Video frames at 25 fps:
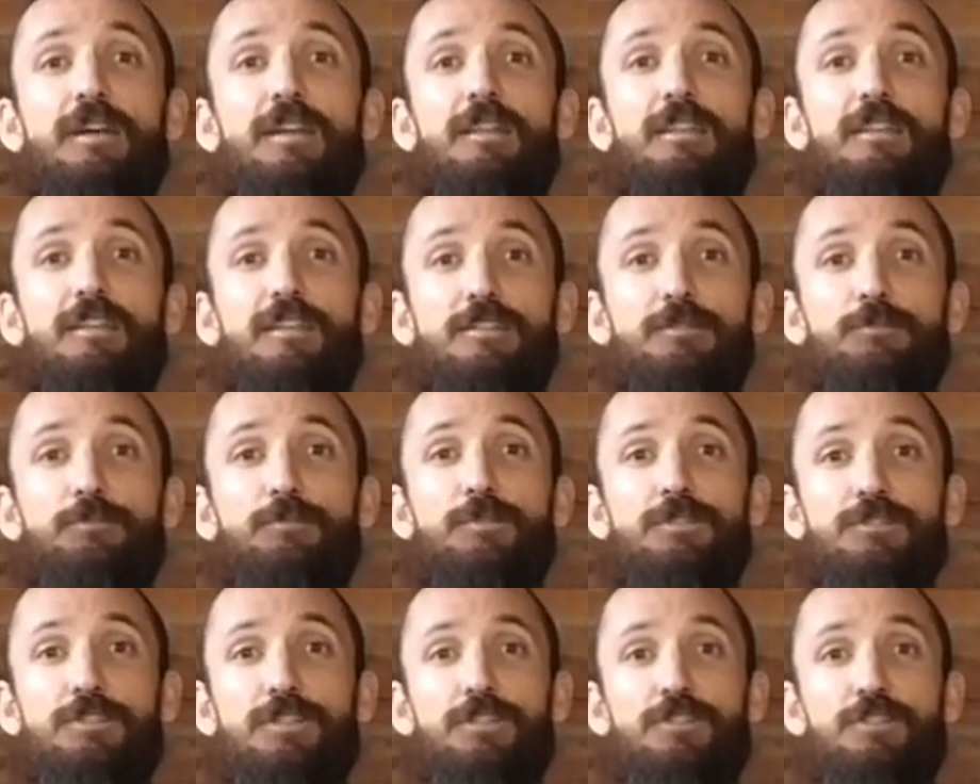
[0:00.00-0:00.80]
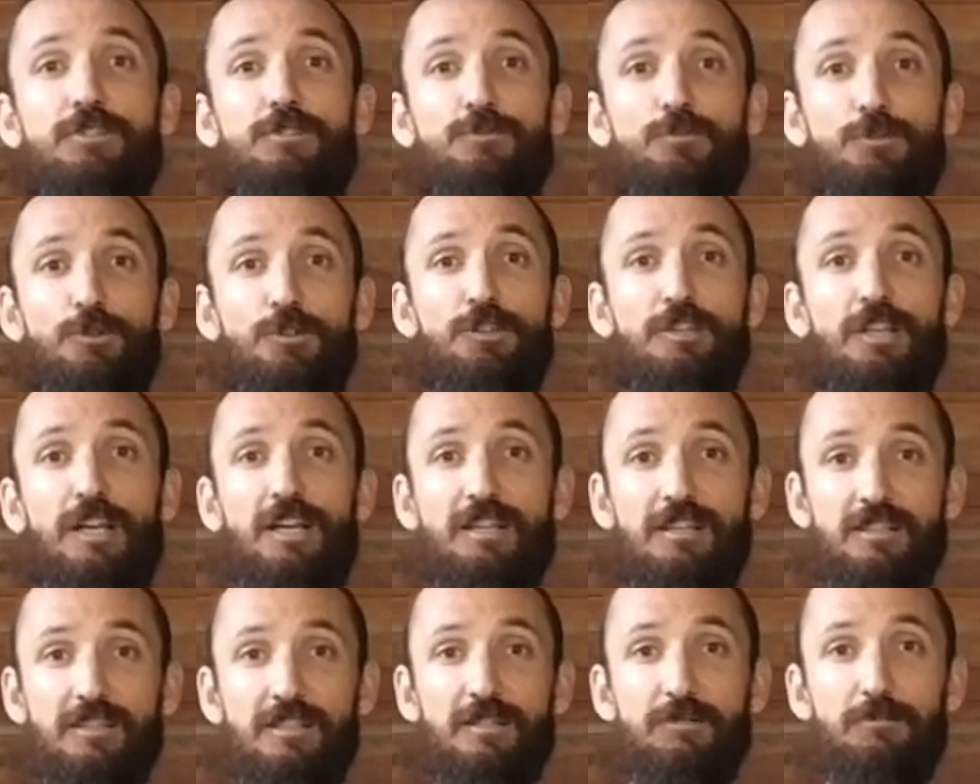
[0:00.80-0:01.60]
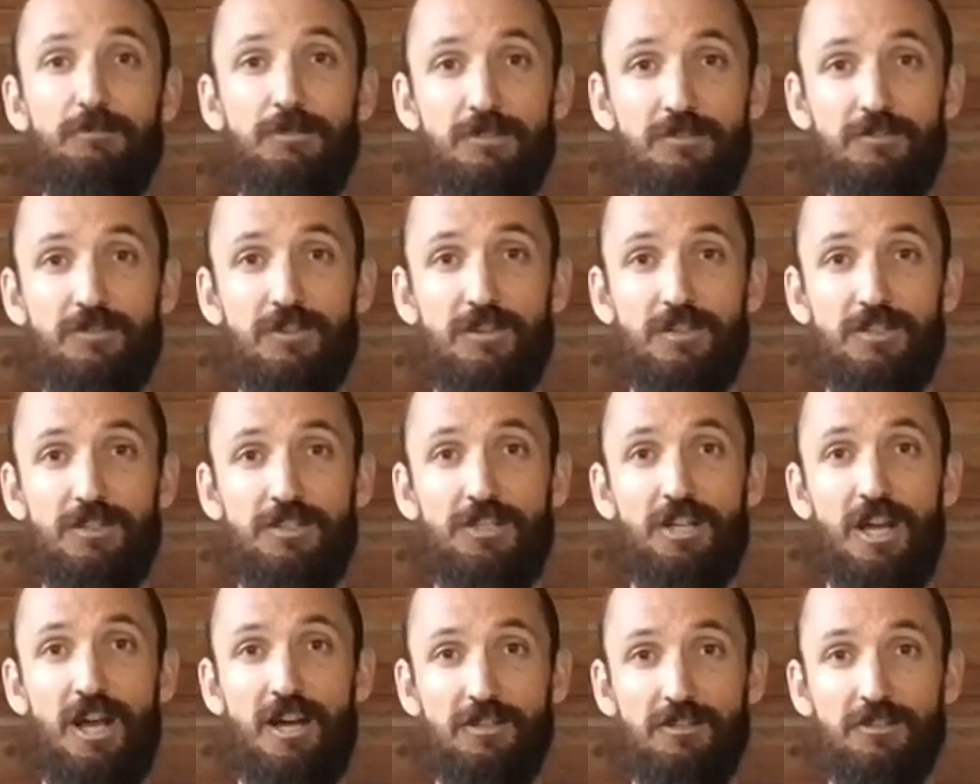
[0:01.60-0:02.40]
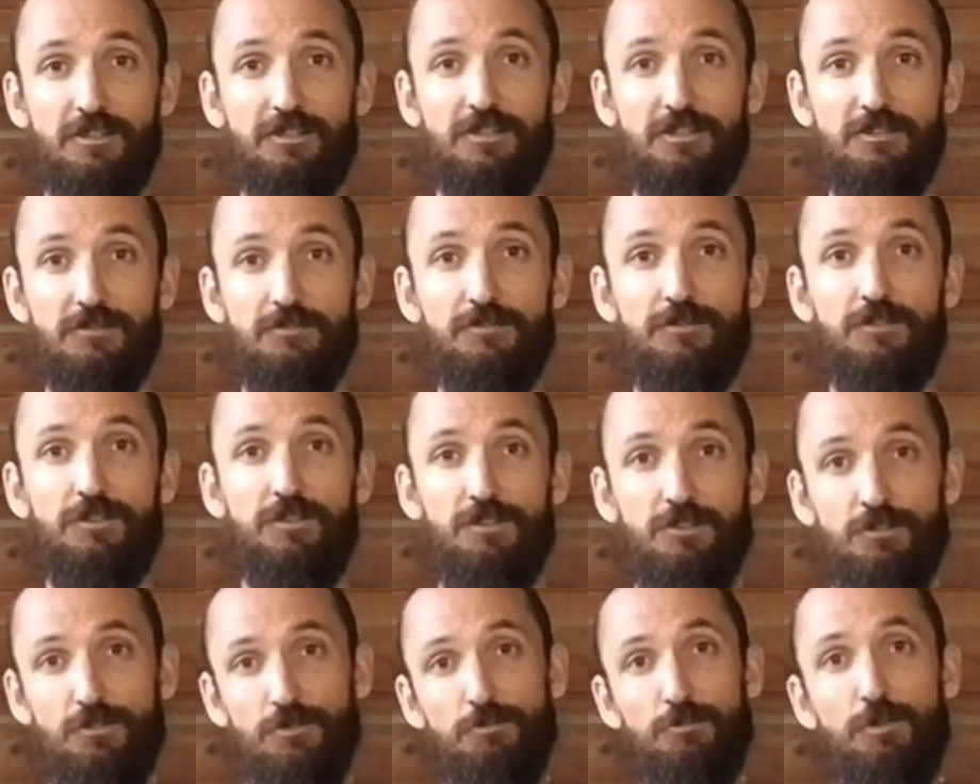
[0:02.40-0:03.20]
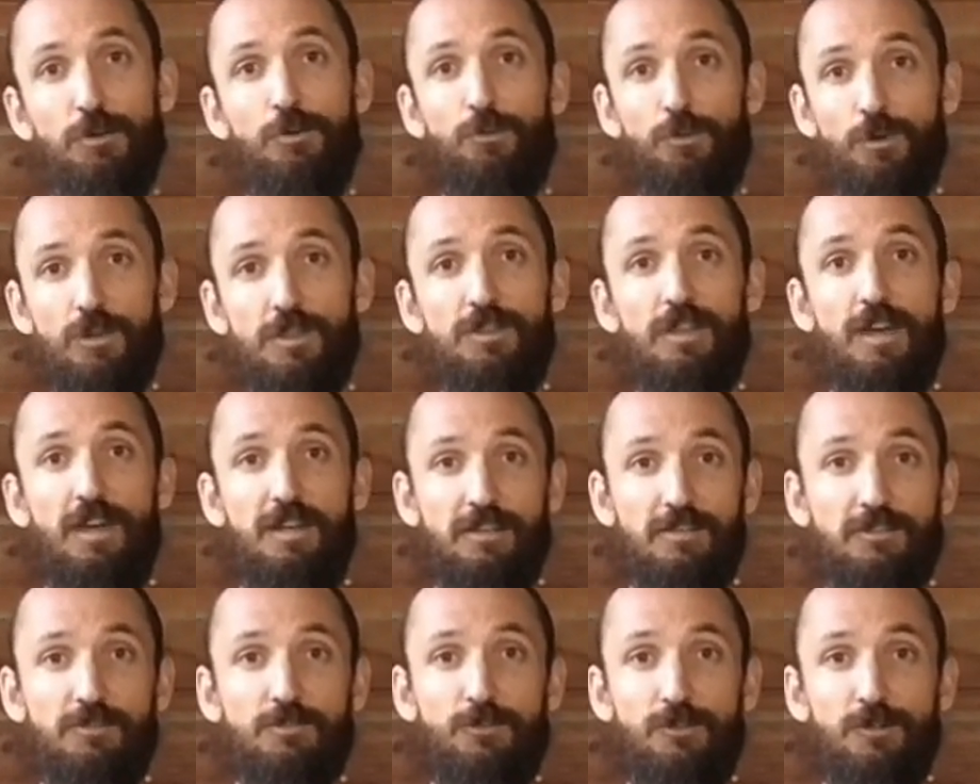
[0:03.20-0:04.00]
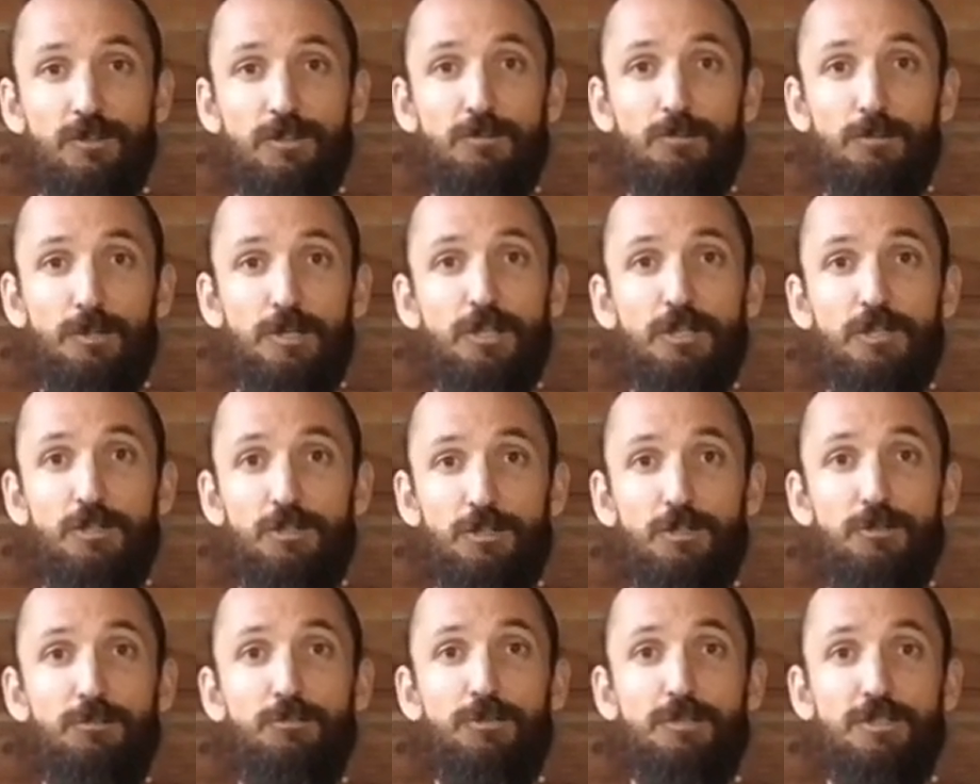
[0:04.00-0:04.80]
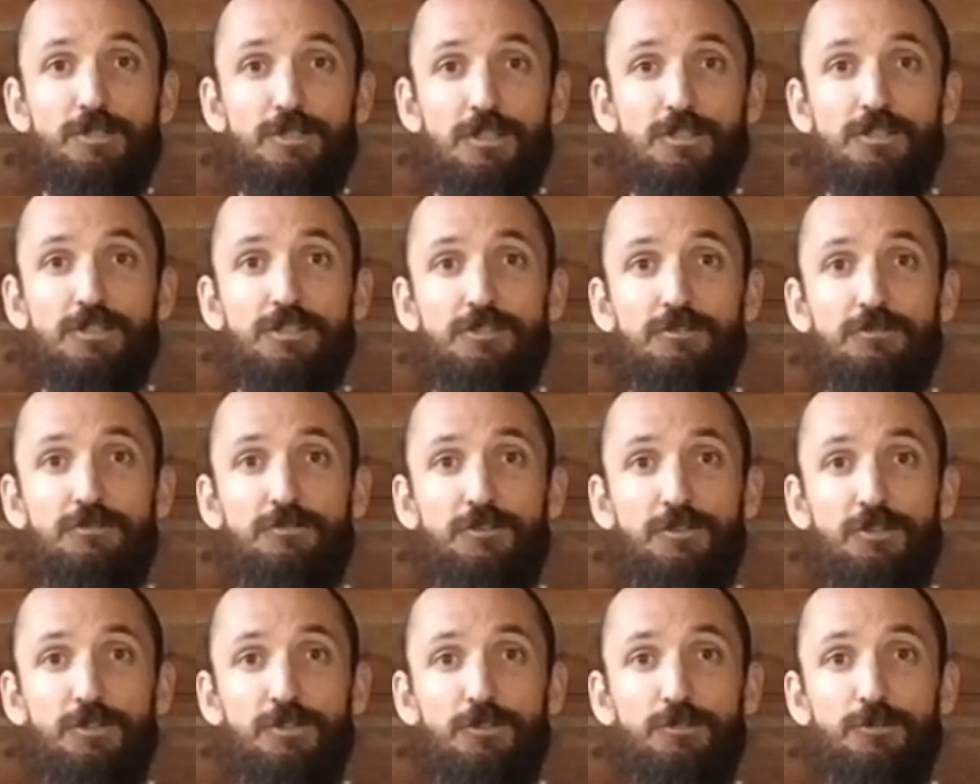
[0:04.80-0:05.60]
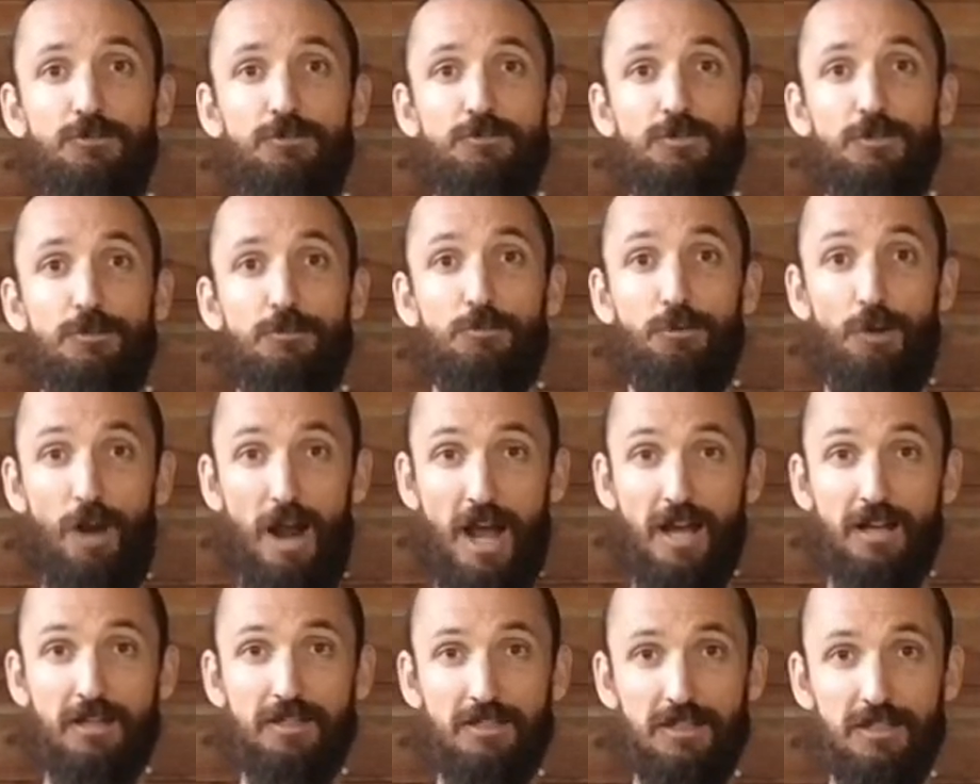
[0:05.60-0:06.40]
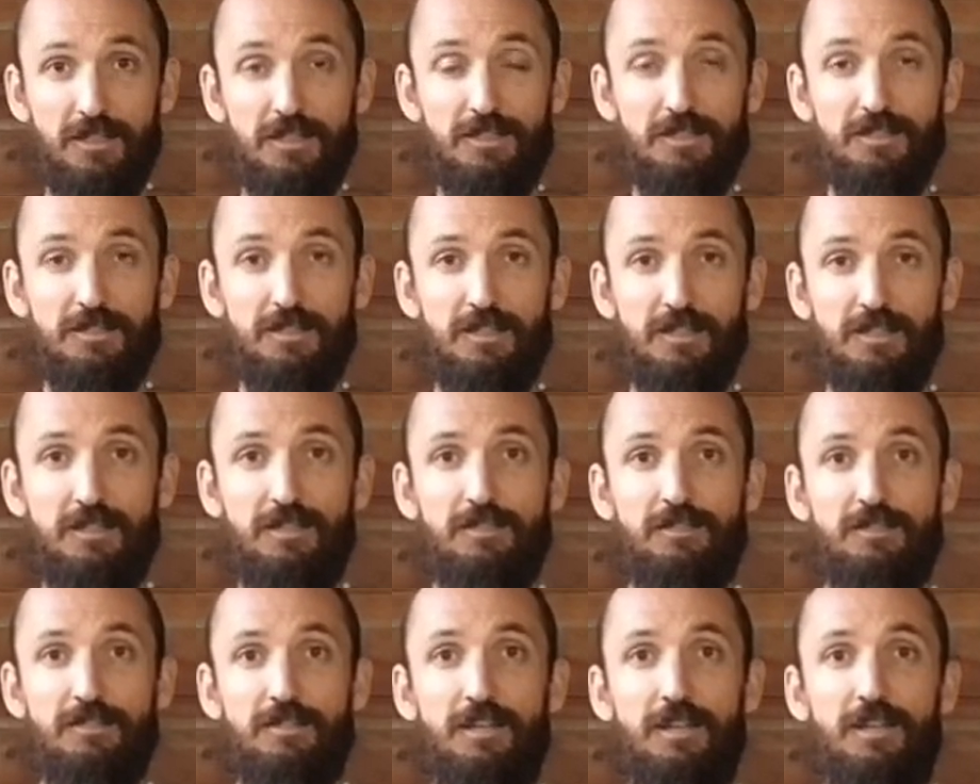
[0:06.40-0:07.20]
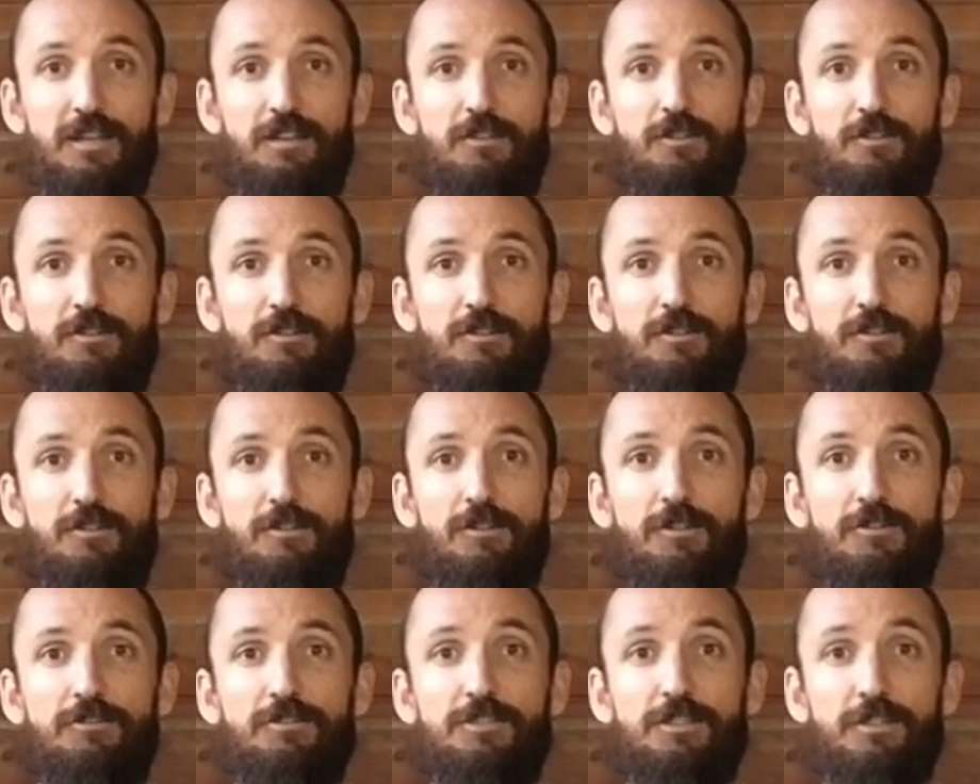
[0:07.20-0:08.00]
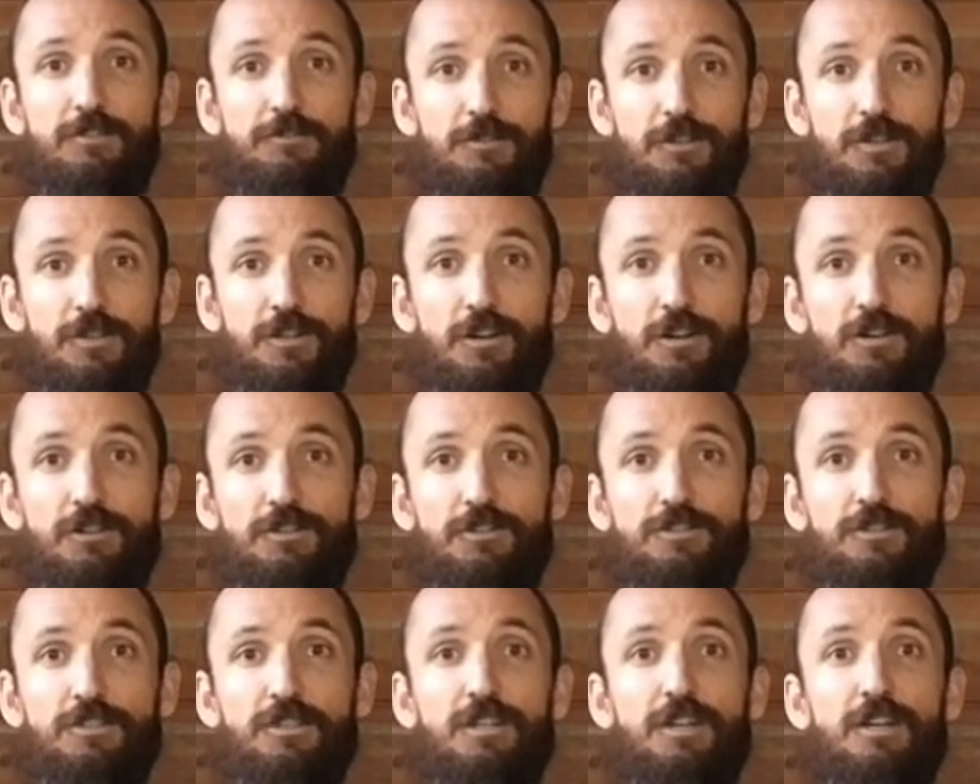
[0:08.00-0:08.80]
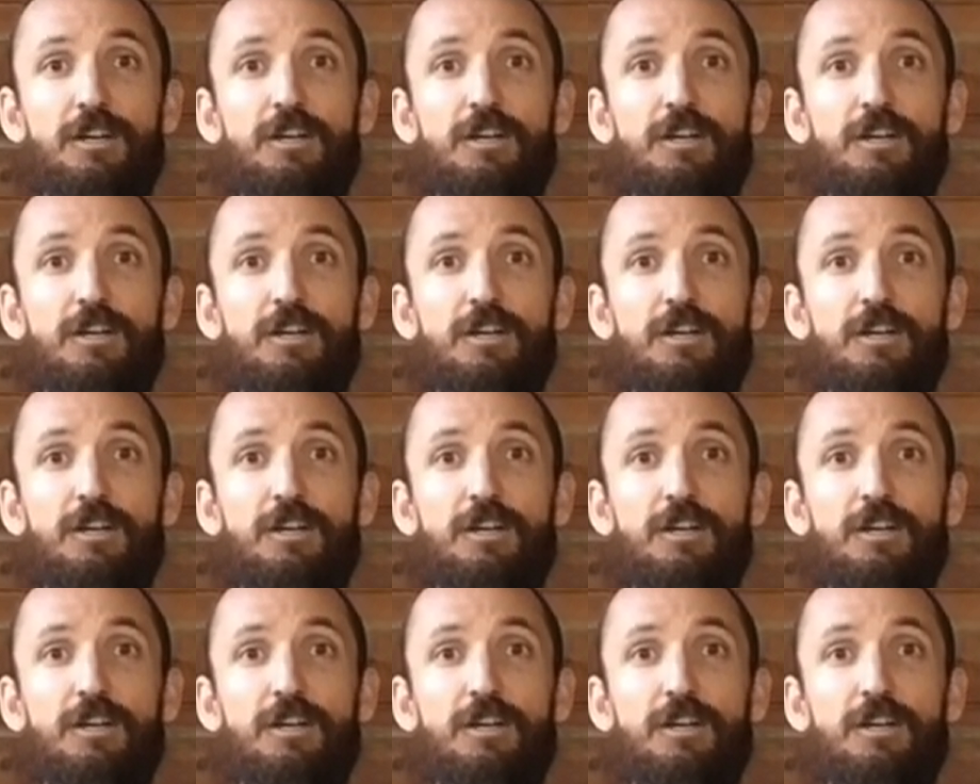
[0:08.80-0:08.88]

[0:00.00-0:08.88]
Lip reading: this position will likely be very challenging for you, but with that it's going to be a good position for you to practice. Things that are difficult